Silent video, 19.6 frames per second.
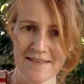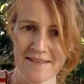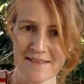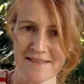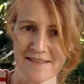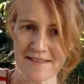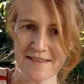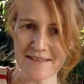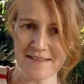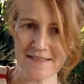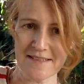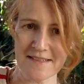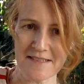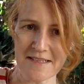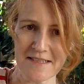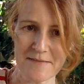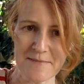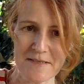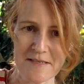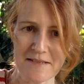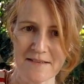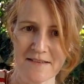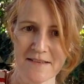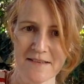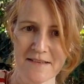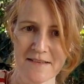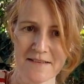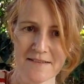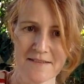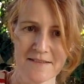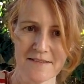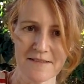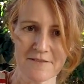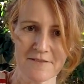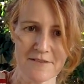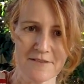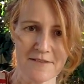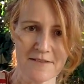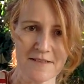So that's seaming.
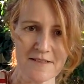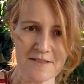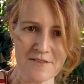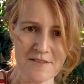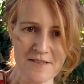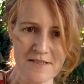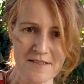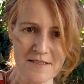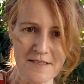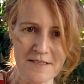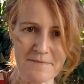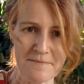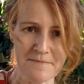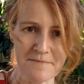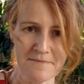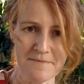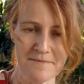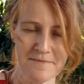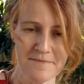I've got an extra seam.